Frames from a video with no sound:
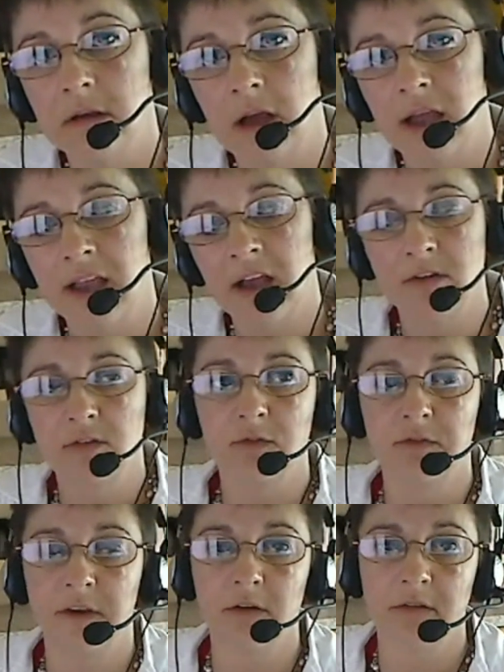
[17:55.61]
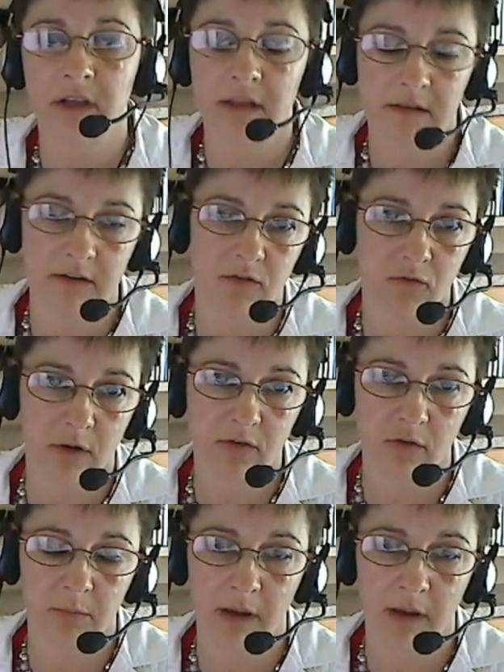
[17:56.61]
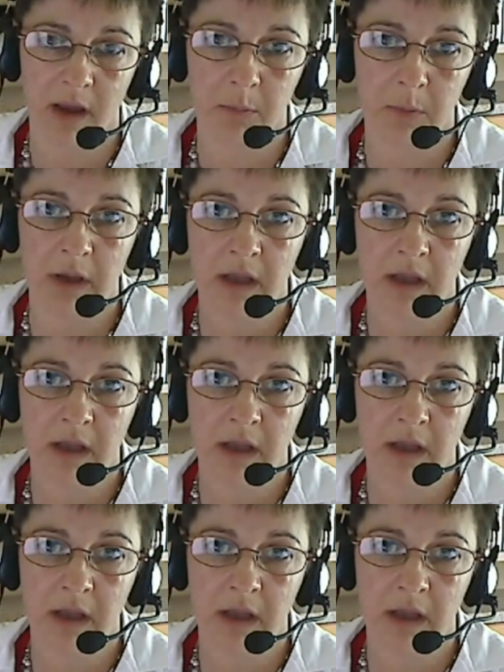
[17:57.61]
I also fear that this treasure map